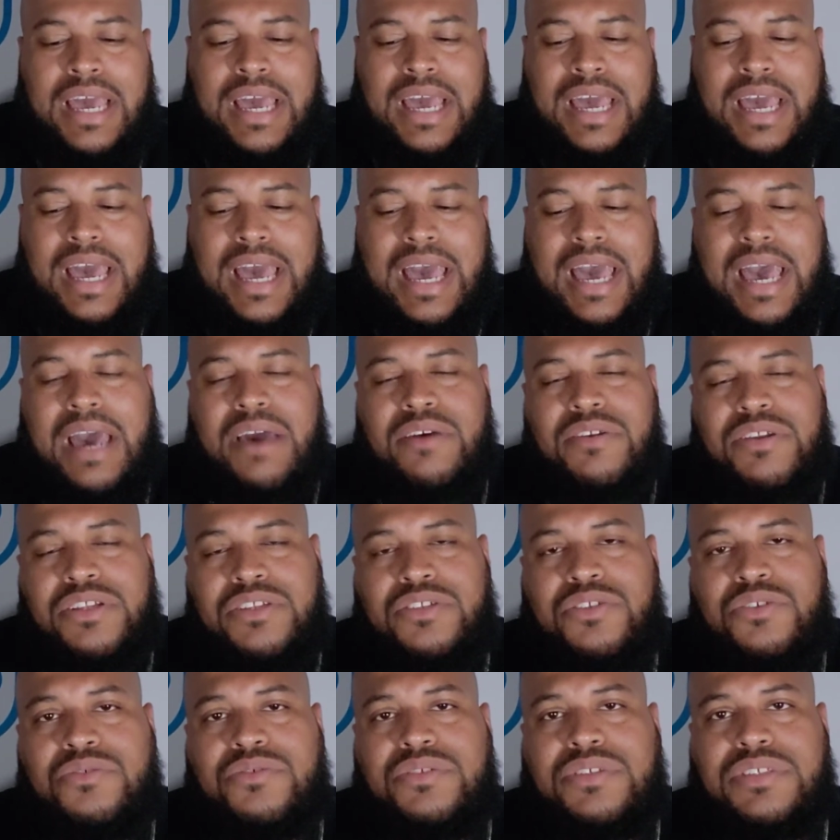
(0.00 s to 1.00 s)
how to
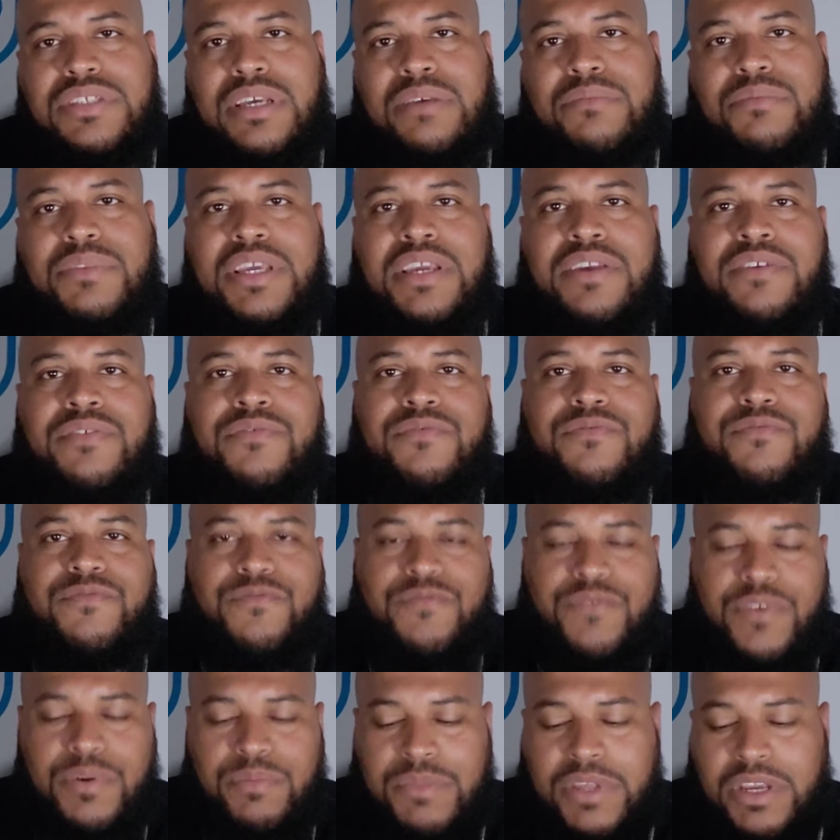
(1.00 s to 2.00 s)
do something
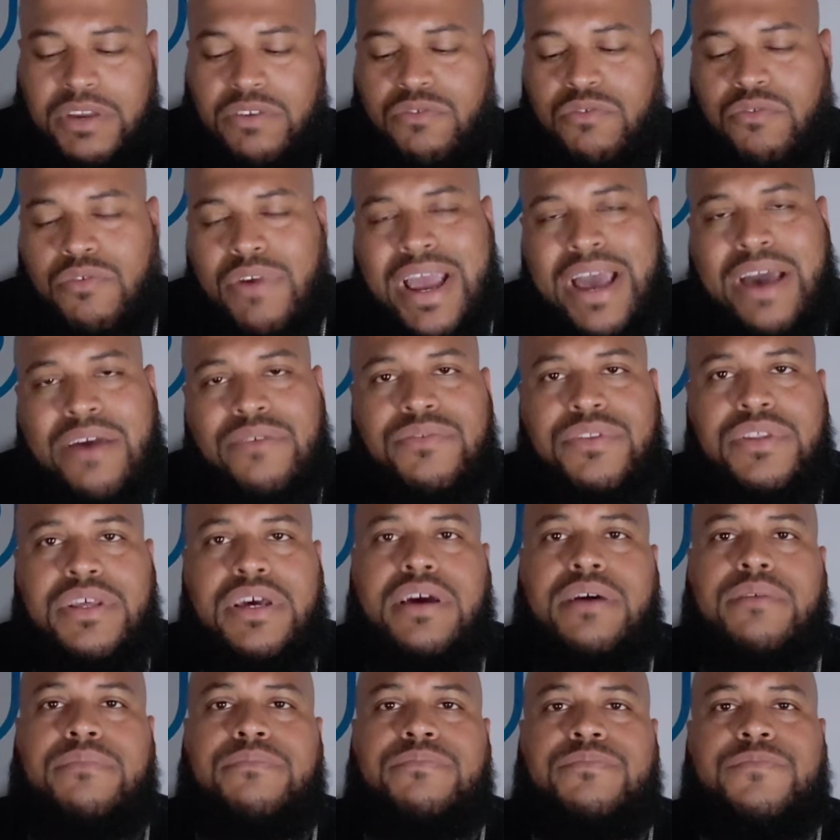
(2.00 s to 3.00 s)
from the ground
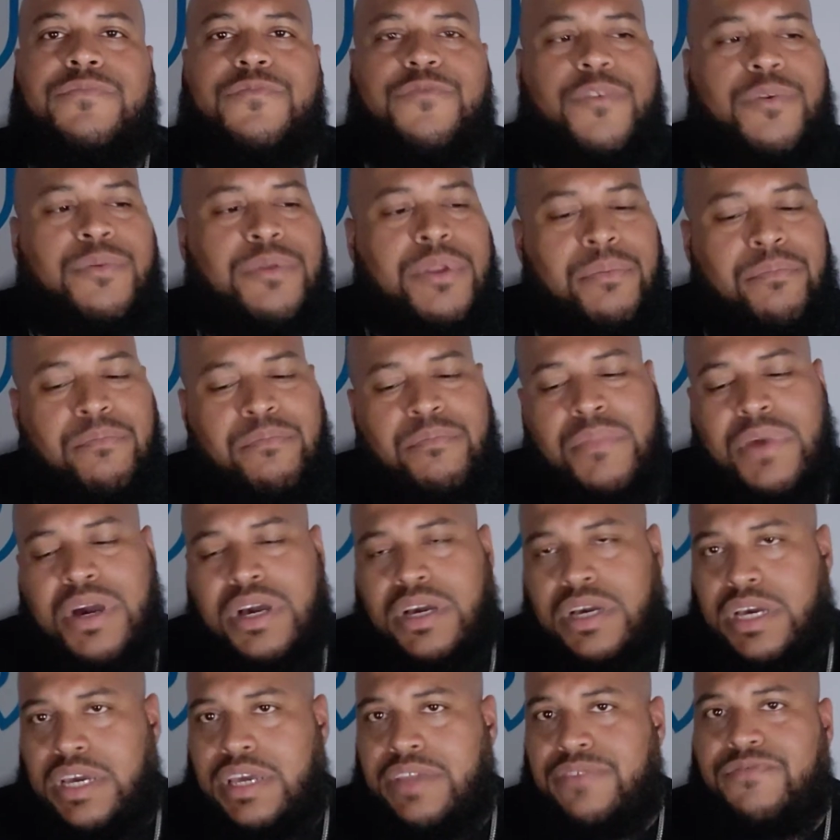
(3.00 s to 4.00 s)
up, from the
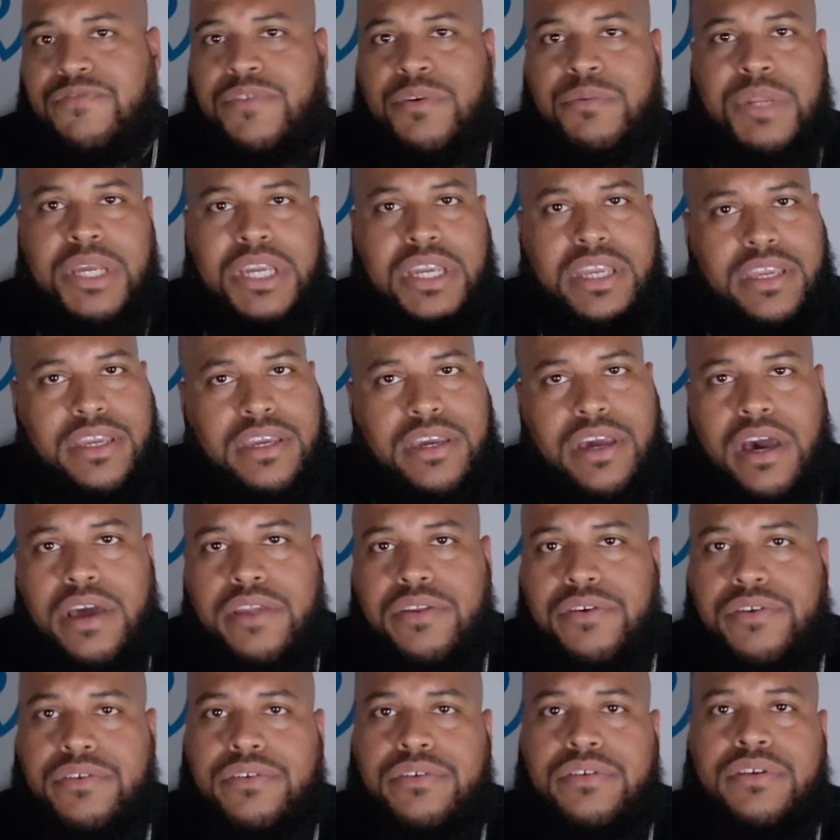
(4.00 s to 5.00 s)
mud, from the
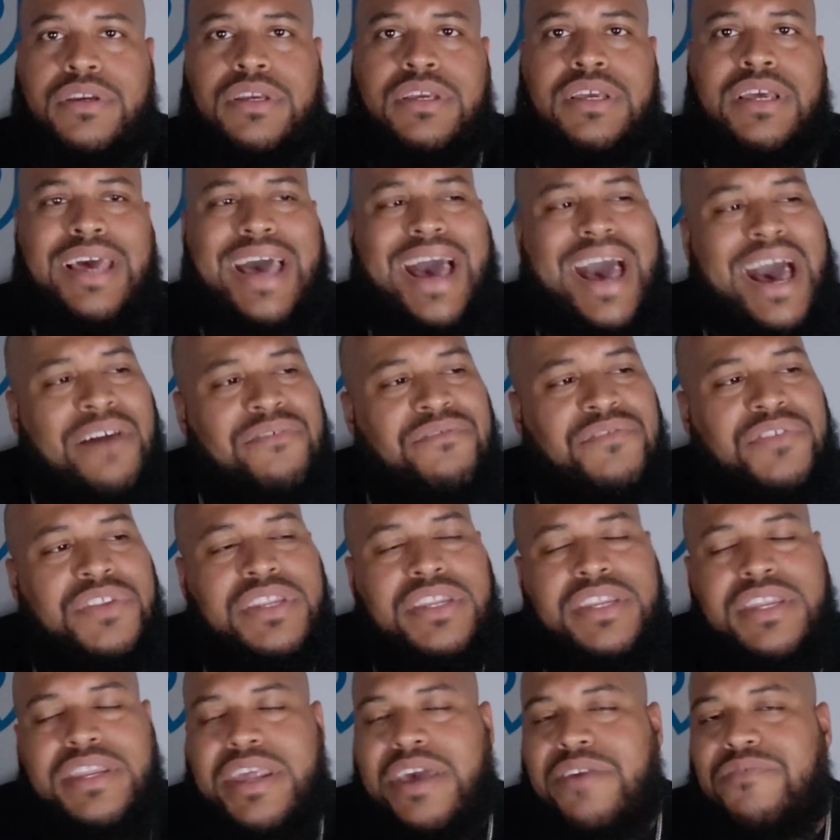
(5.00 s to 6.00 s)
gutter. I've
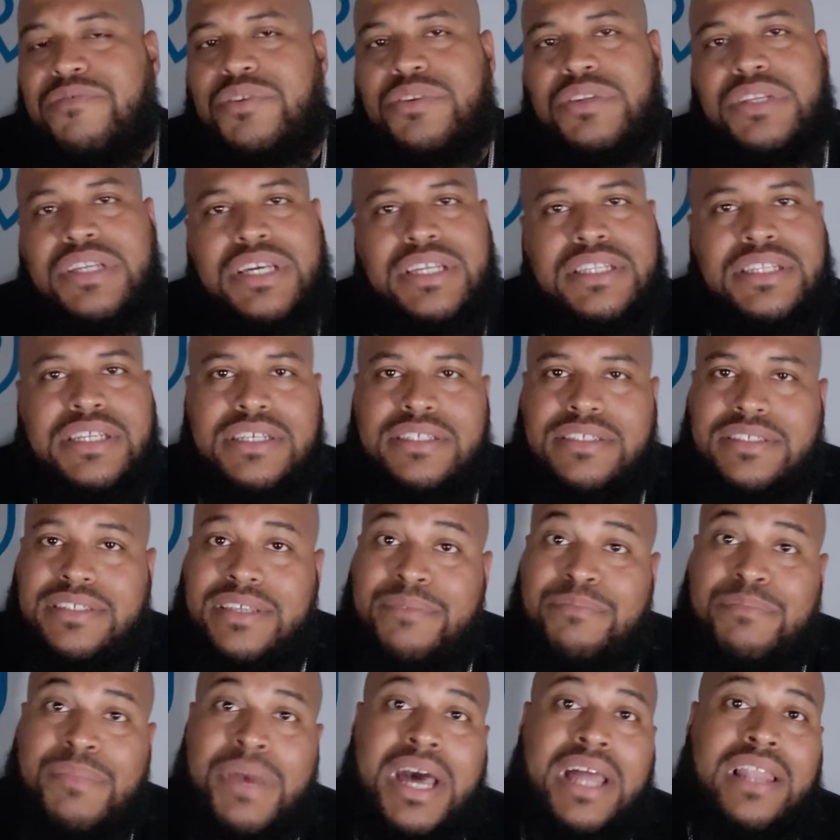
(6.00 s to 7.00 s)
never done this
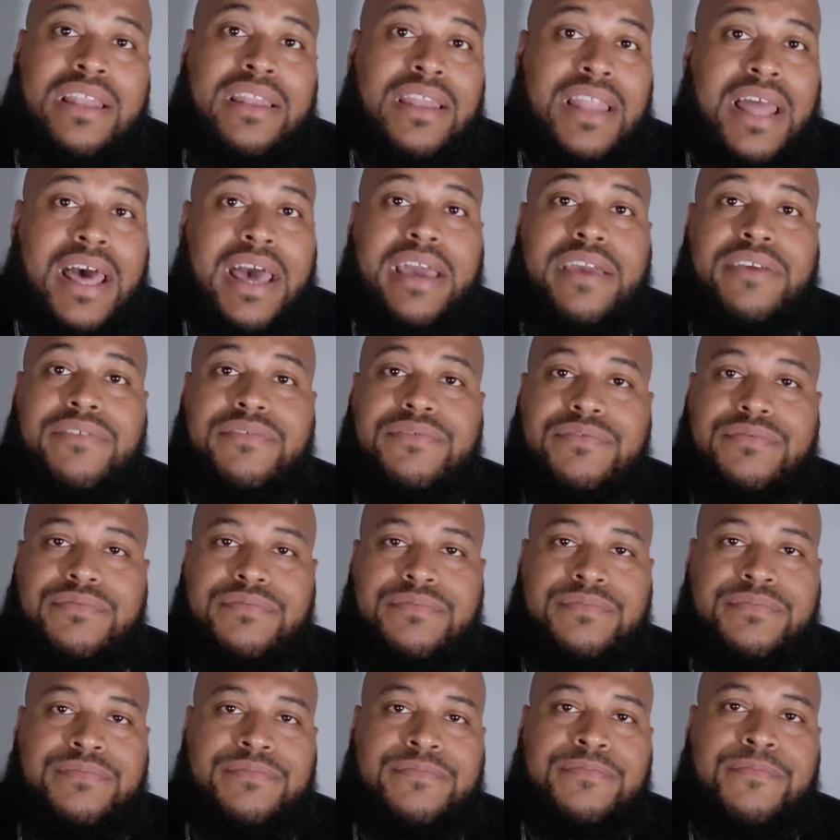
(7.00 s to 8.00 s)
in my life.
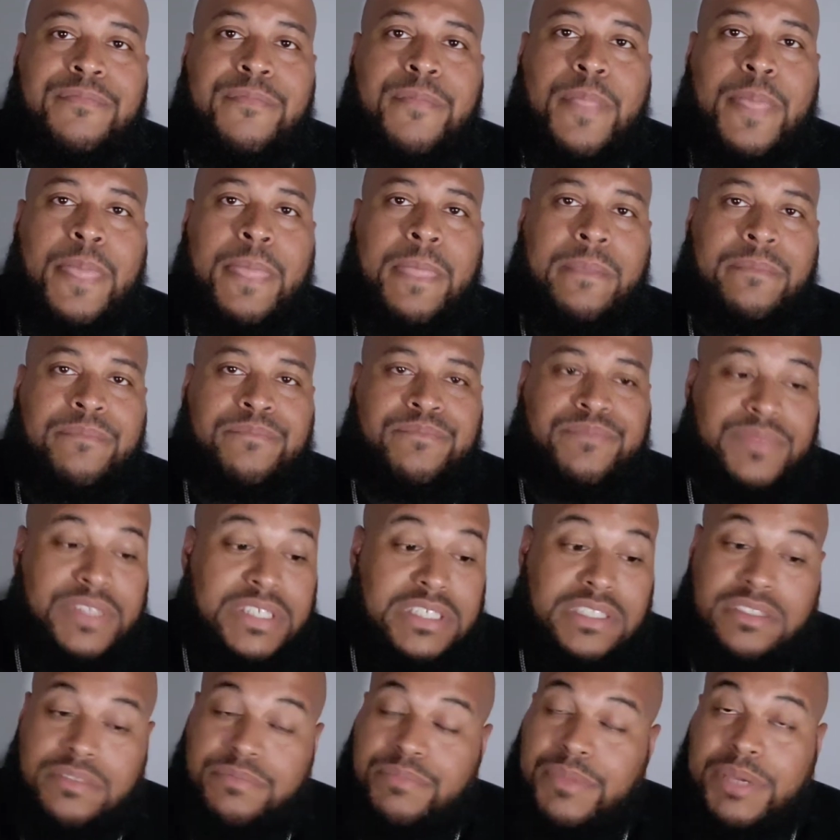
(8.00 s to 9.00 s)

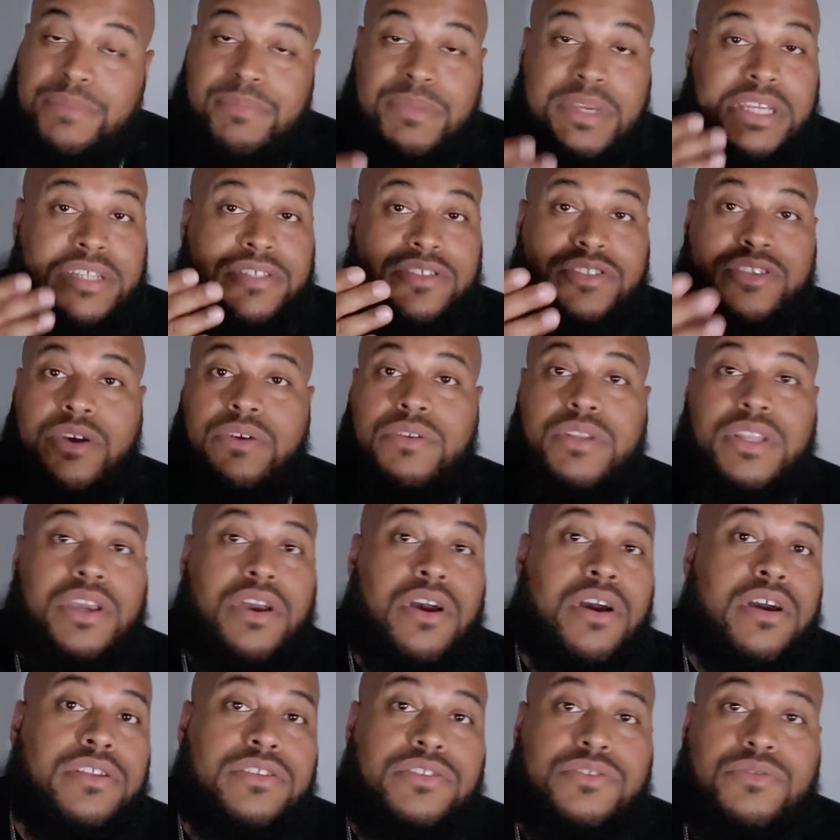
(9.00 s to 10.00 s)
This is me being totally
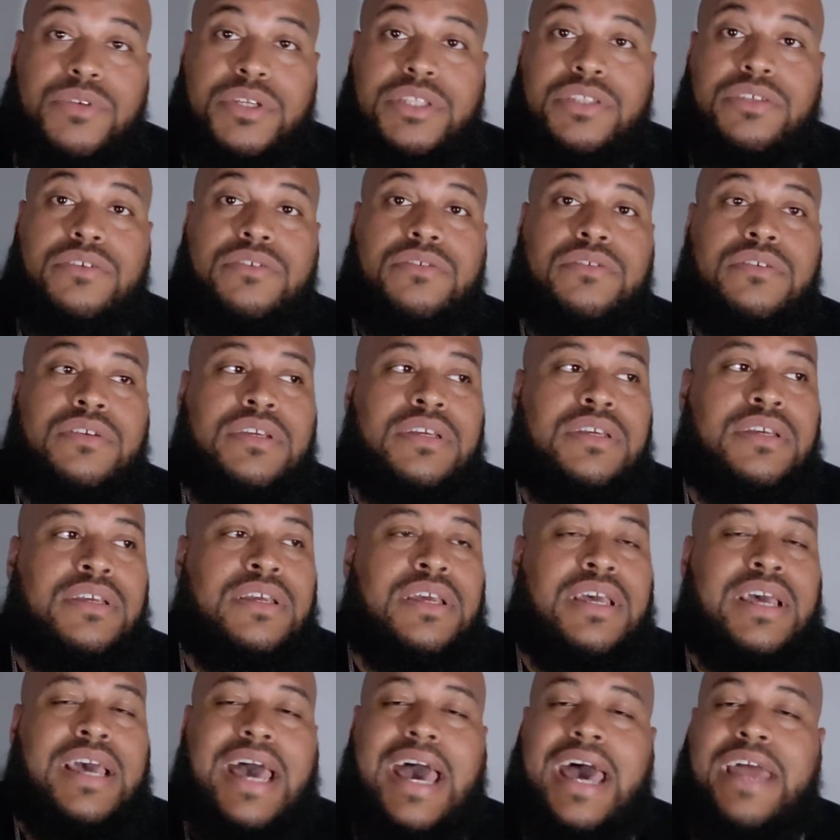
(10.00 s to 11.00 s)
honest with you.
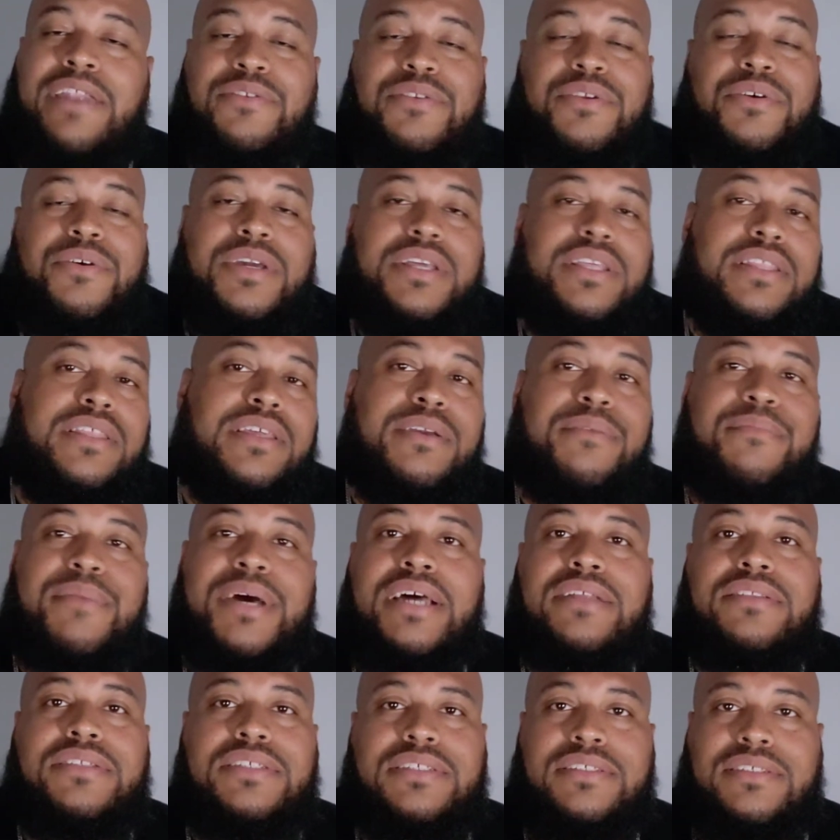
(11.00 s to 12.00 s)
I don't know anything
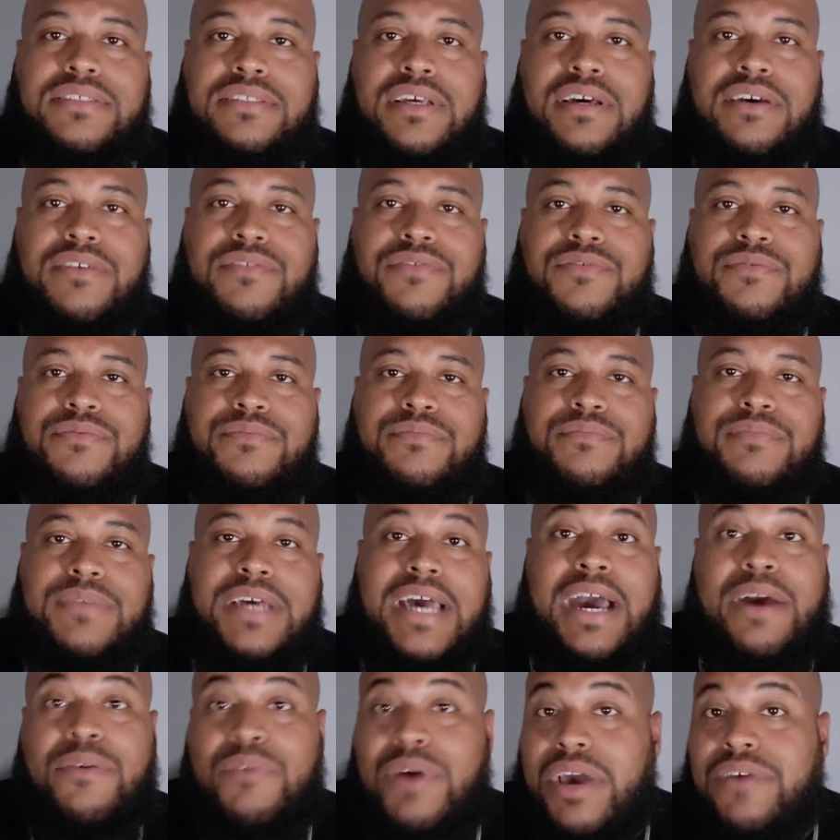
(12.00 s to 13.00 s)
about this stuff.
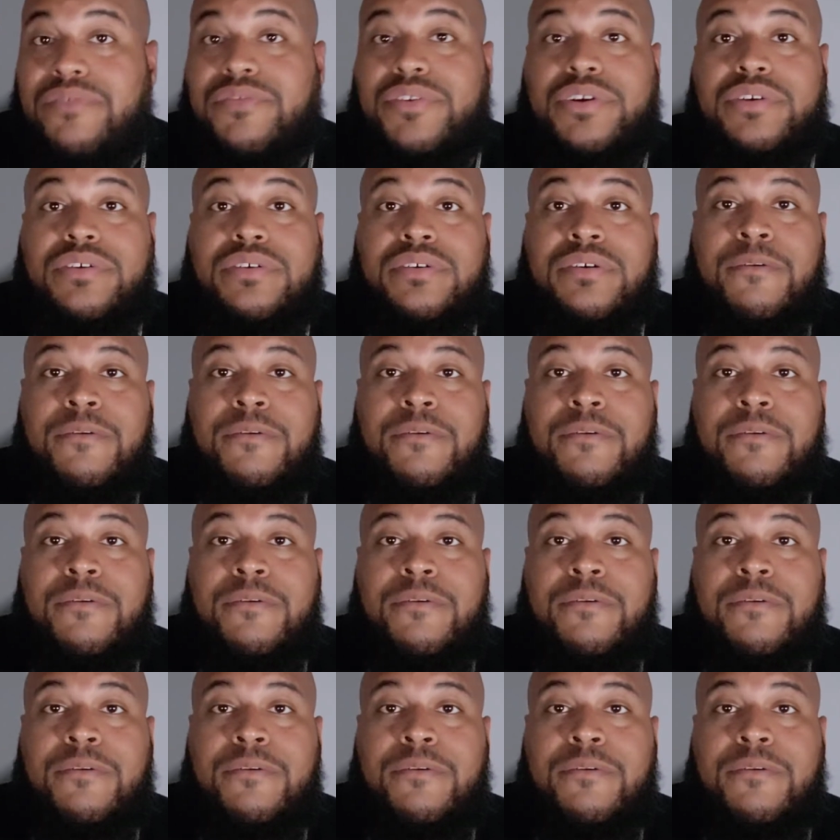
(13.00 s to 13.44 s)
However,